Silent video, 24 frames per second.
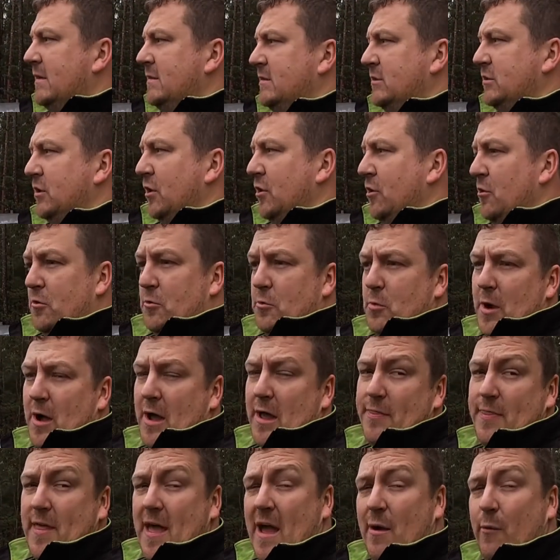So
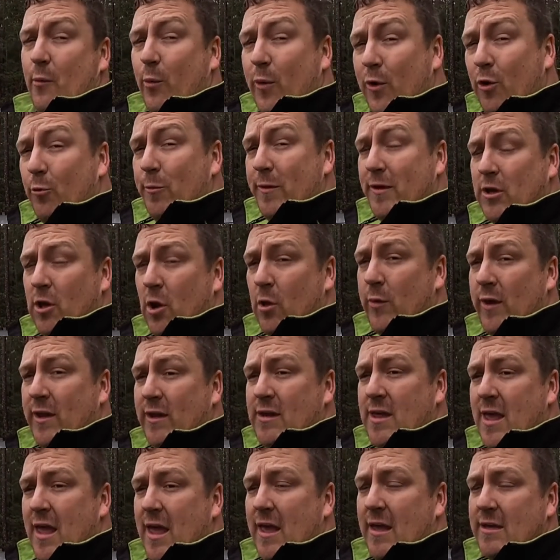that will be going
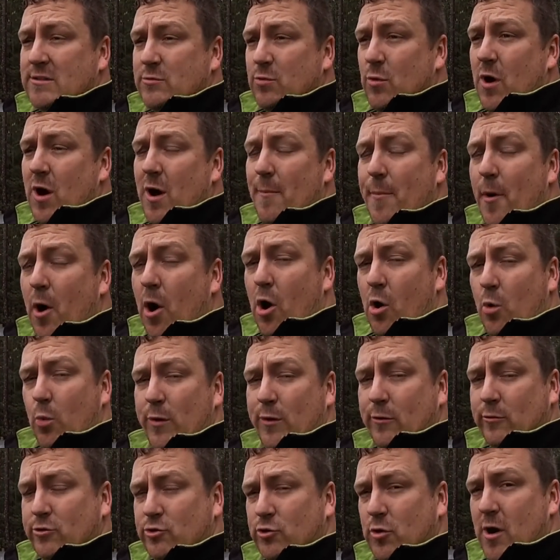K-Swap
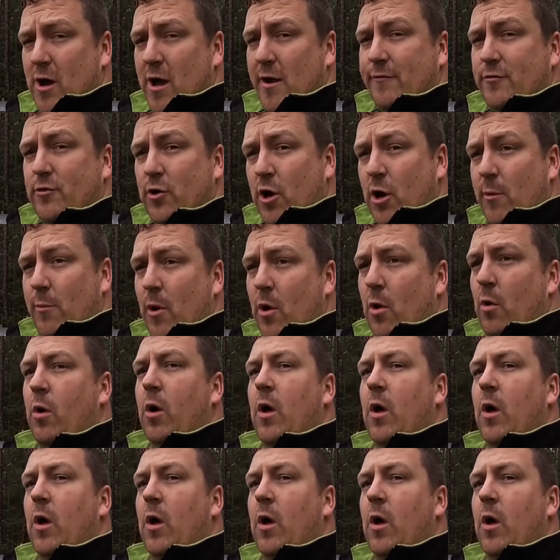all-wheel drive turbo.